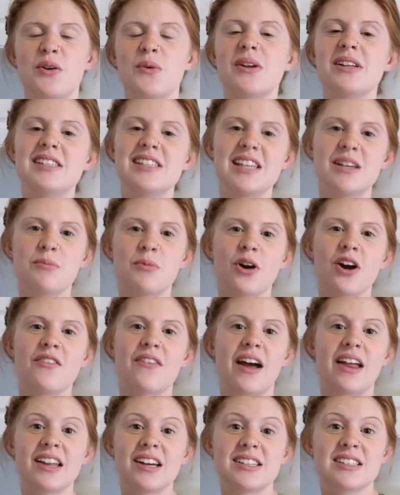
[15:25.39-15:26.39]
you want to see more of
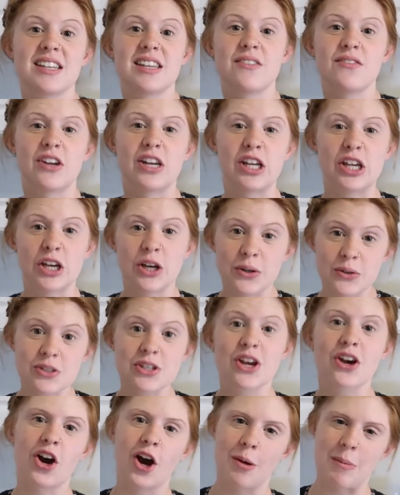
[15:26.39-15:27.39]
Alex in the
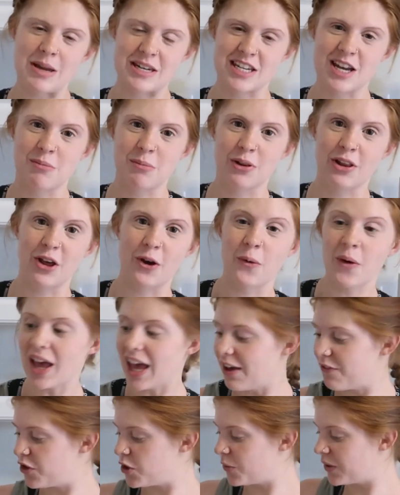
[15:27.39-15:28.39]
videos, comment down below.
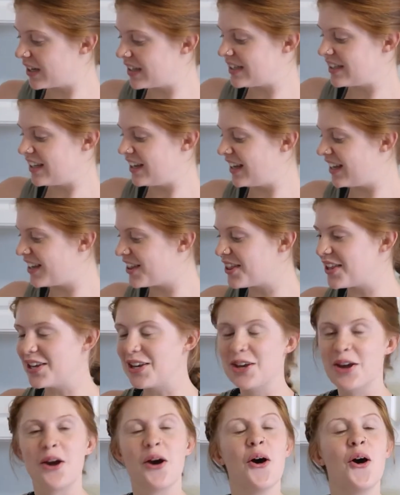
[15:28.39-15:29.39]
If you want to see
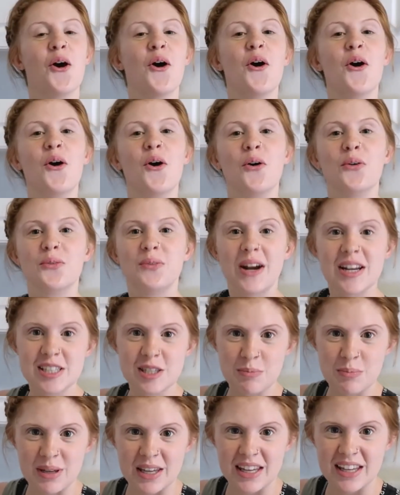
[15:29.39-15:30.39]
the
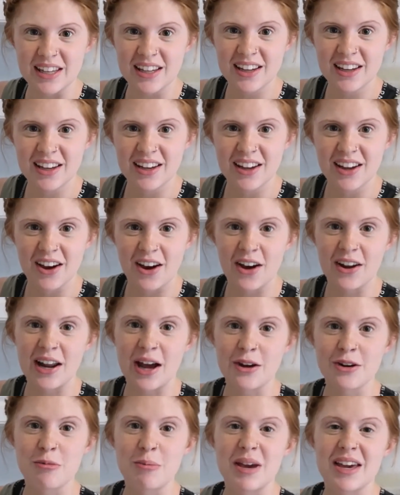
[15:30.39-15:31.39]
recipe on
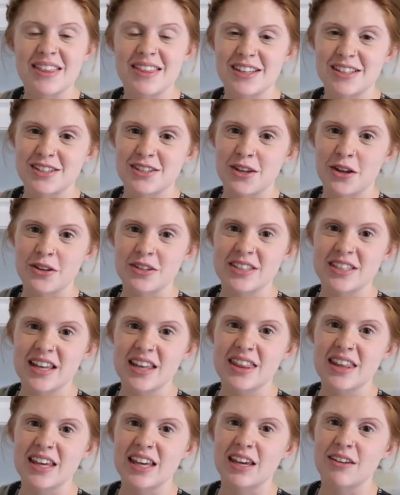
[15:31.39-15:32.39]
how to make this
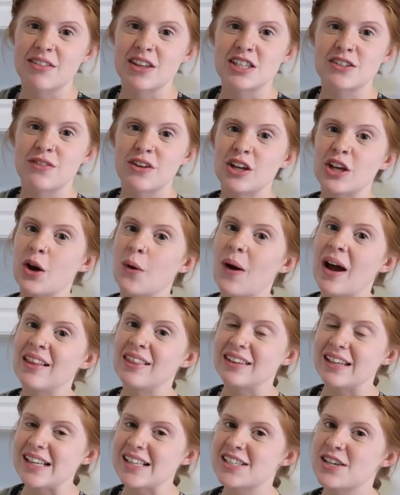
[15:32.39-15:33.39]
salsa, then give this video
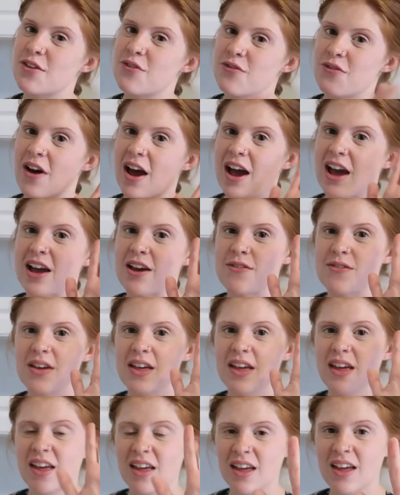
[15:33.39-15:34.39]
at least
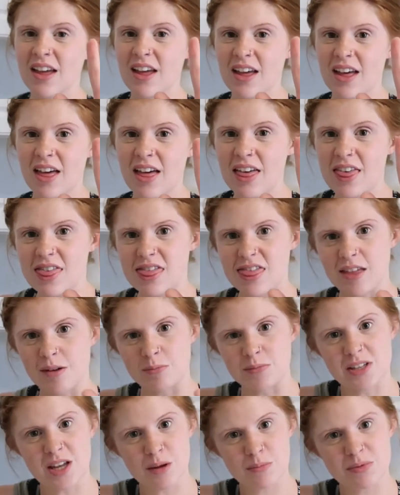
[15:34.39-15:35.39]
five
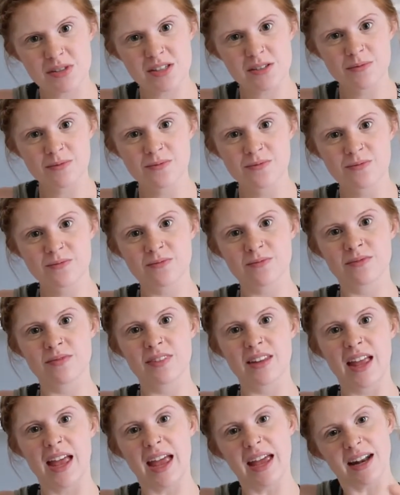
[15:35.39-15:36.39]
thumbs ups.
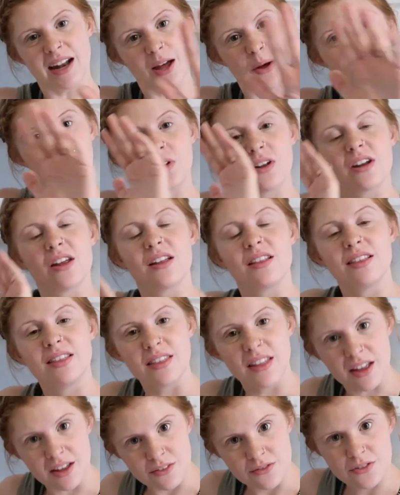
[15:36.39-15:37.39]
And I would
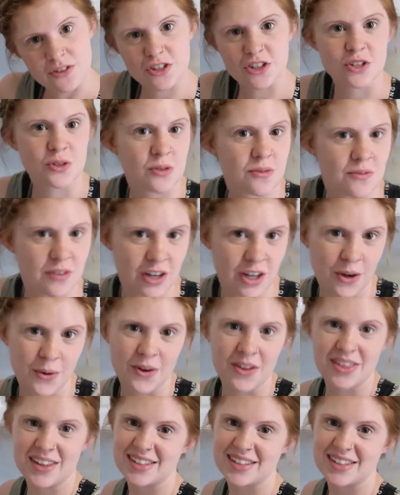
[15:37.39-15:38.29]
love to do a video on